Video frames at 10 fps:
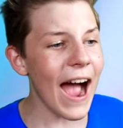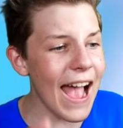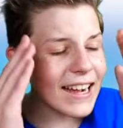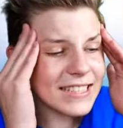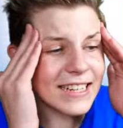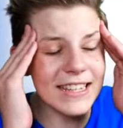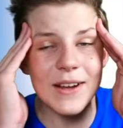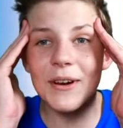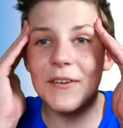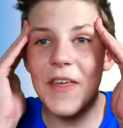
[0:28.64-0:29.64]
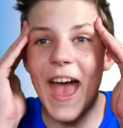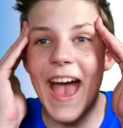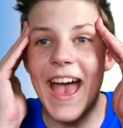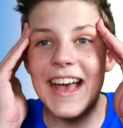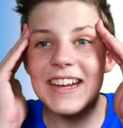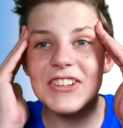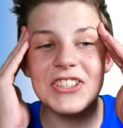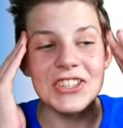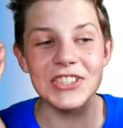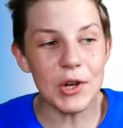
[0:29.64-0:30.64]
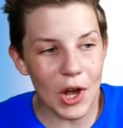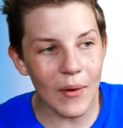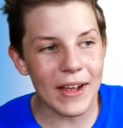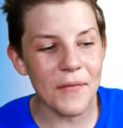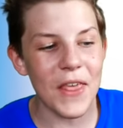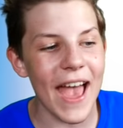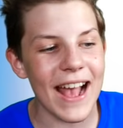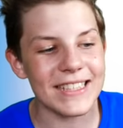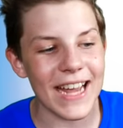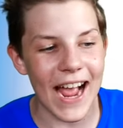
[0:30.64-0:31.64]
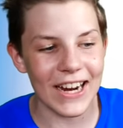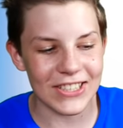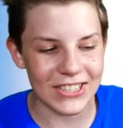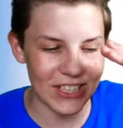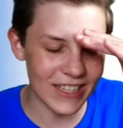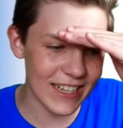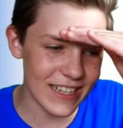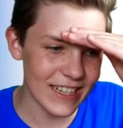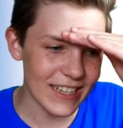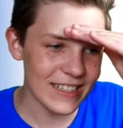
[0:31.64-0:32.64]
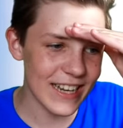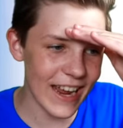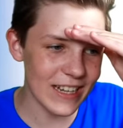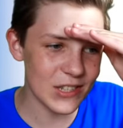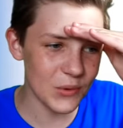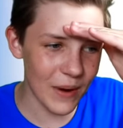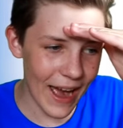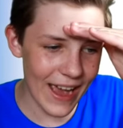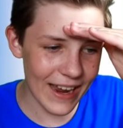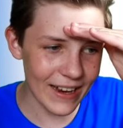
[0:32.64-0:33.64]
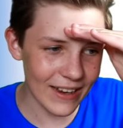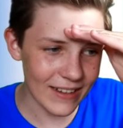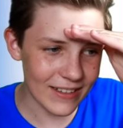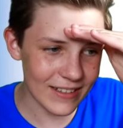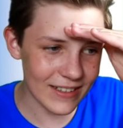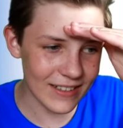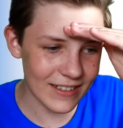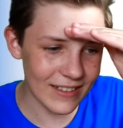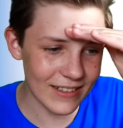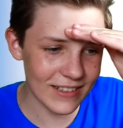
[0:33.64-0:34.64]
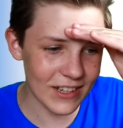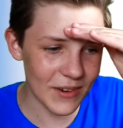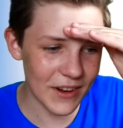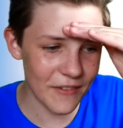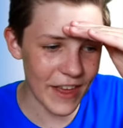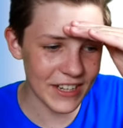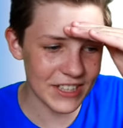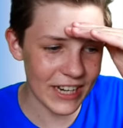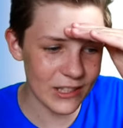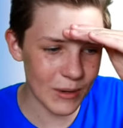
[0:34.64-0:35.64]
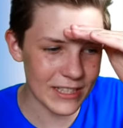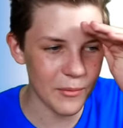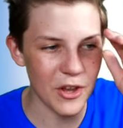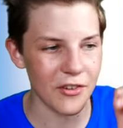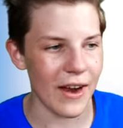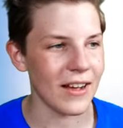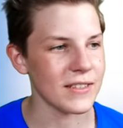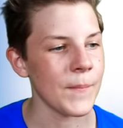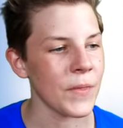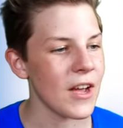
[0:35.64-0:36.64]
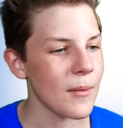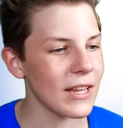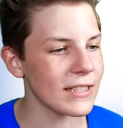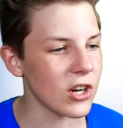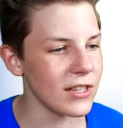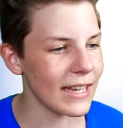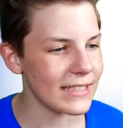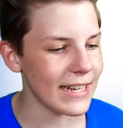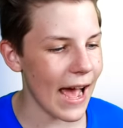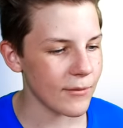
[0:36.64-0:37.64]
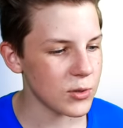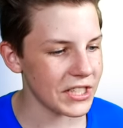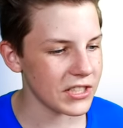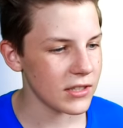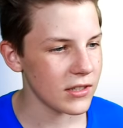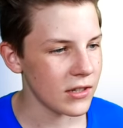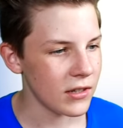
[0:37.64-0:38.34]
I accidentally went off the edge! So going off the edge actually takes away, Oh, going off the edge takes away some of your crowns. But let's go, let's tap. Do we just,